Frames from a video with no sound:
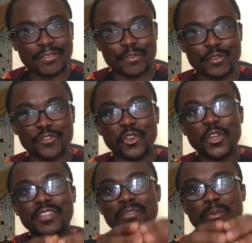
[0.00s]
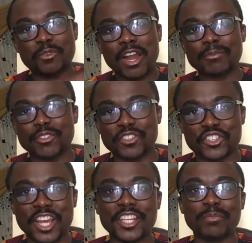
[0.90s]
If you've not yet subscribed to this
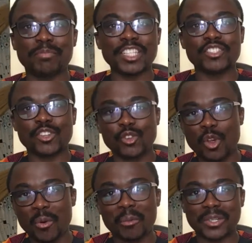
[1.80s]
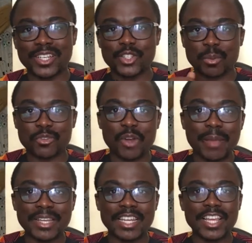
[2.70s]
channel, please don't go away without
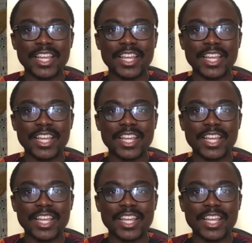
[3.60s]
subscribing.